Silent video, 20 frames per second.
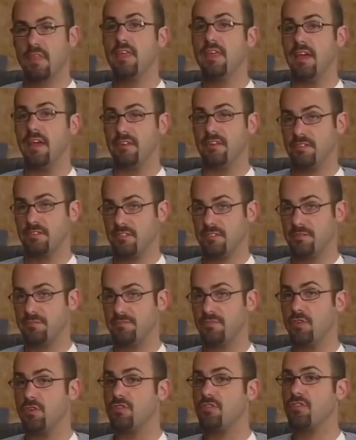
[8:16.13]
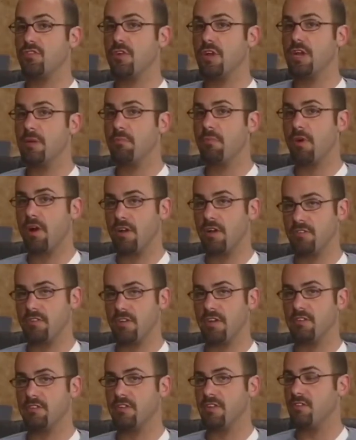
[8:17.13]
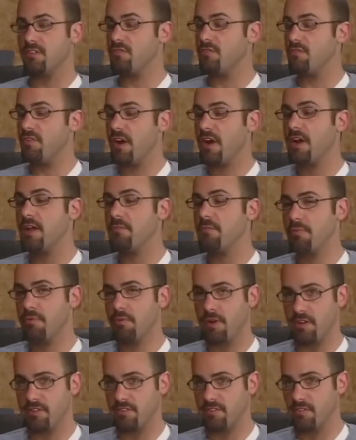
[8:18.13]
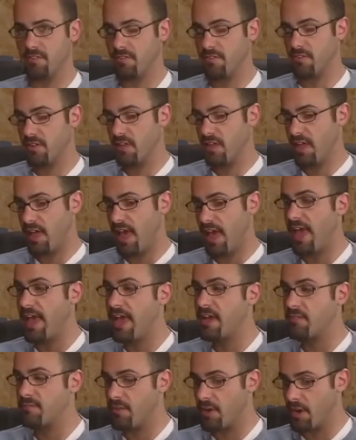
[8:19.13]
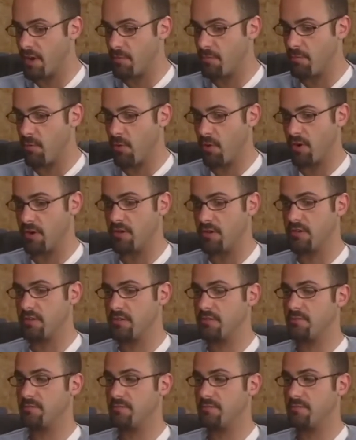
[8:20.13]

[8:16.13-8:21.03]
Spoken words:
Yes. Your screening process is very impressive and very important.